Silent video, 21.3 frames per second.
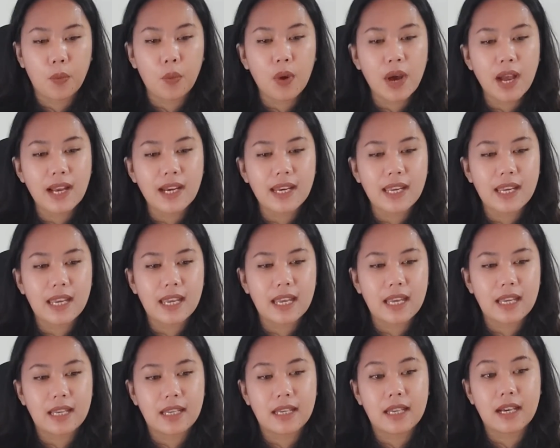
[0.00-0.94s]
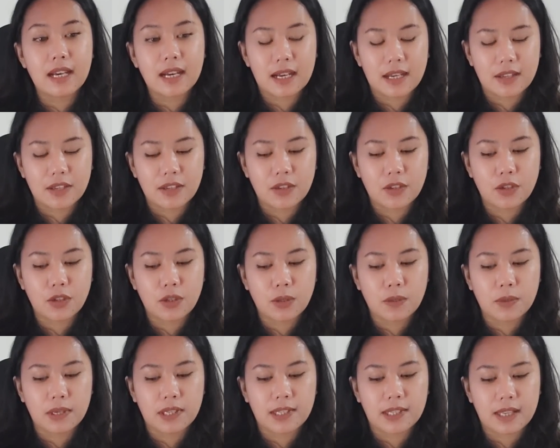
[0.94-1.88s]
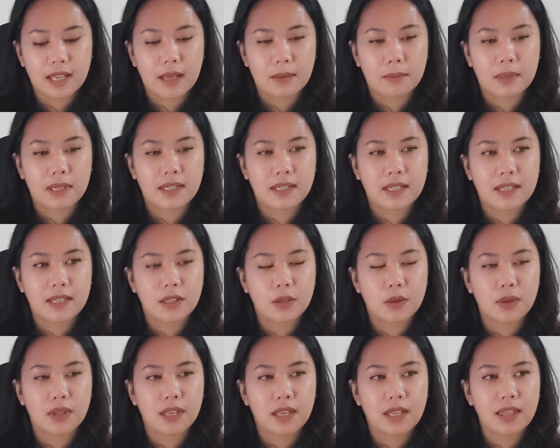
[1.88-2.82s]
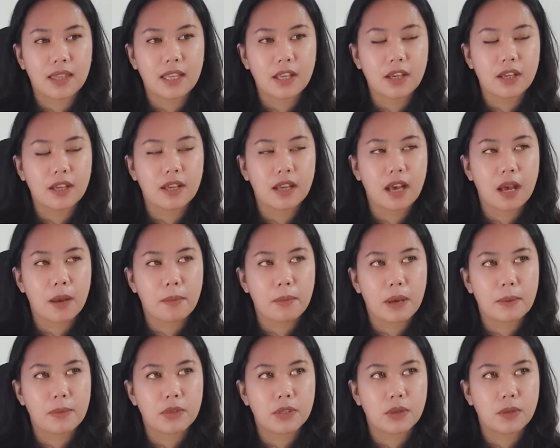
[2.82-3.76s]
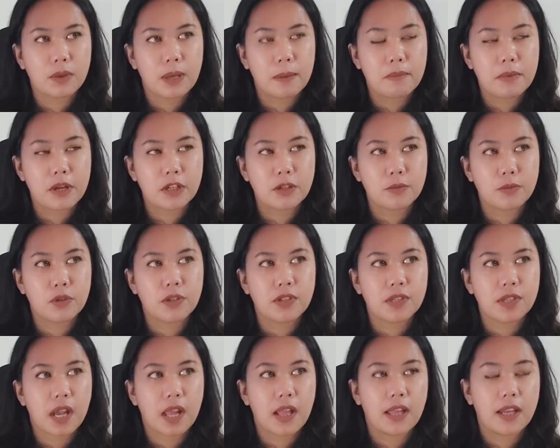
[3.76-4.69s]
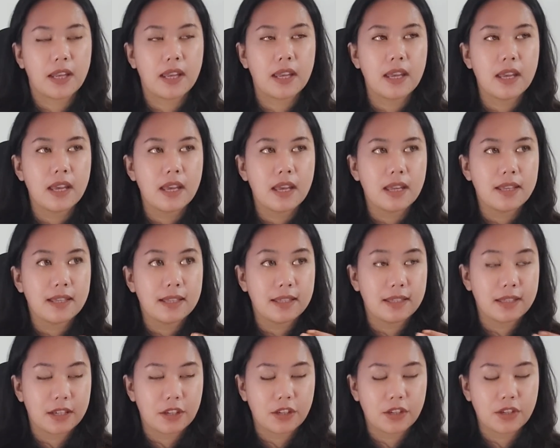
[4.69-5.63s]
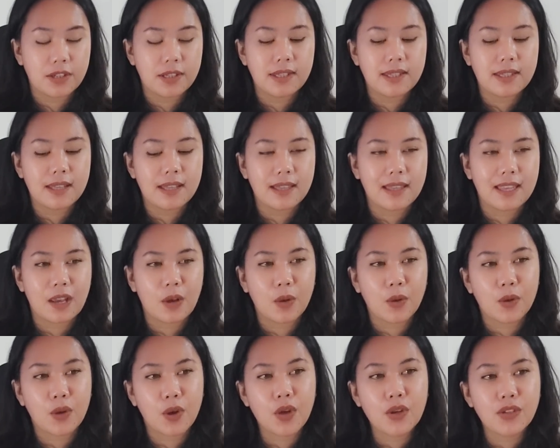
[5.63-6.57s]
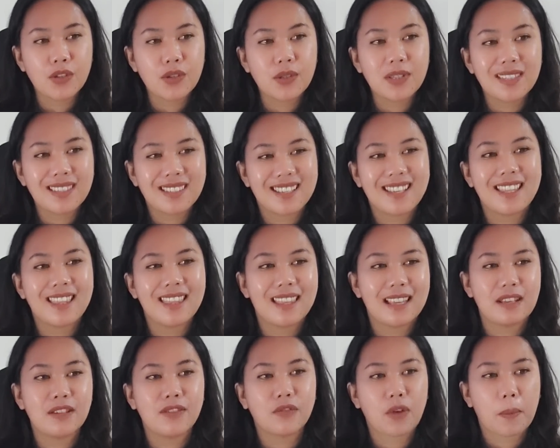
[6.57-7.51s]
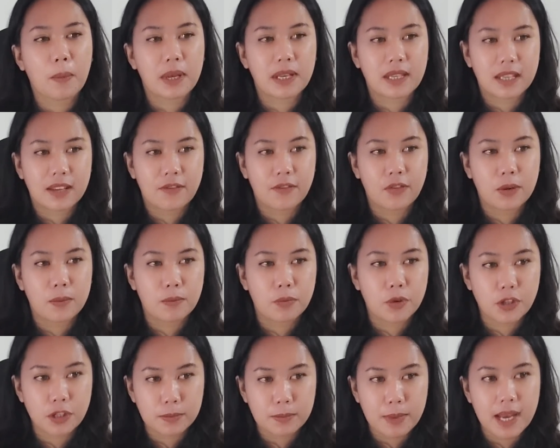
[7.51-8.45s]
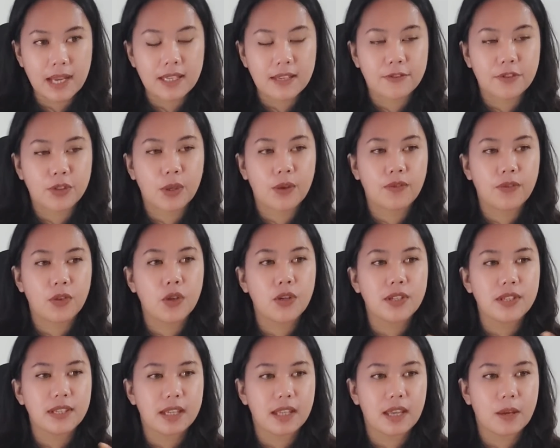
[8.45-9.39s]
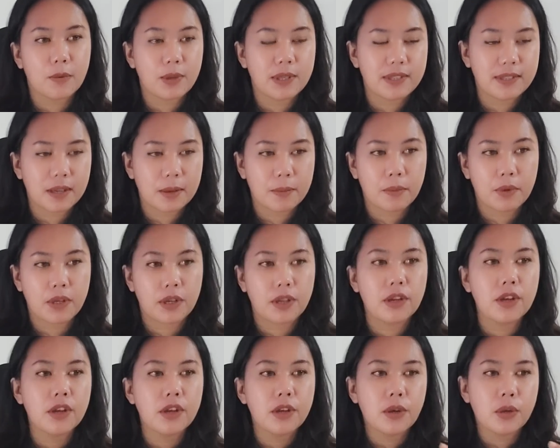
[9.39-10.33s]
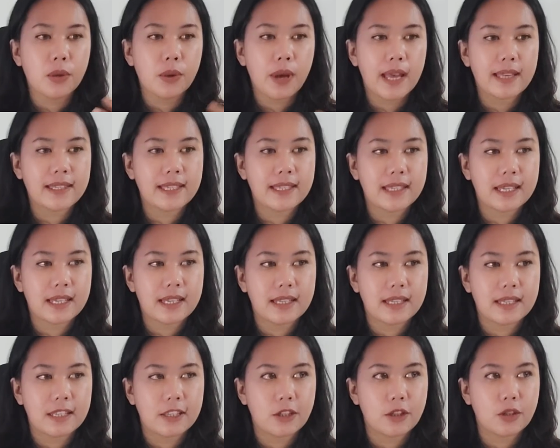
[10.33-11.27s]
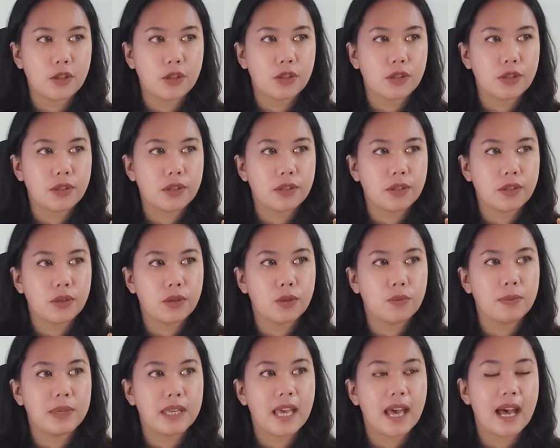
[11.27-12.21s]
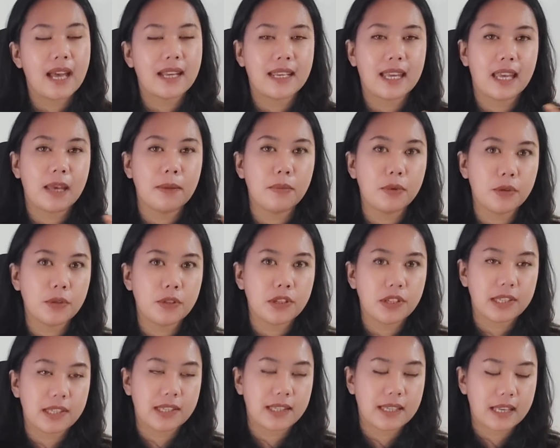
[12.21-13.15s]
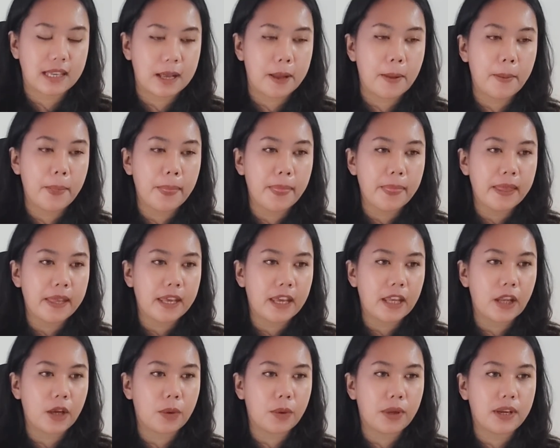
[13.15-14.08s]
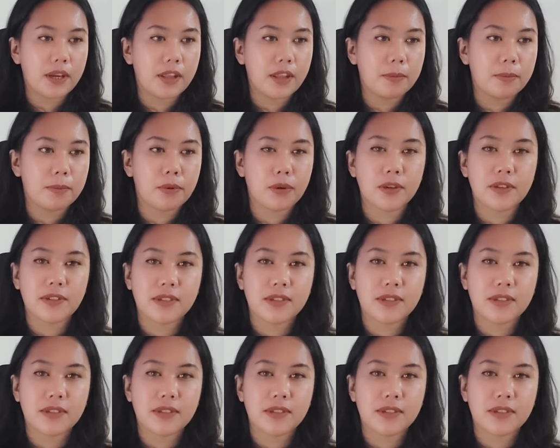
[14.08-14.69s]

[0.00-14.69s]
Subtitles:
what it does towards them is that so that they could come up to a much more solid decisions, and they could also see things from a different perspective. So if you're dealing with someone who has a tendency to be unable to see, you know, another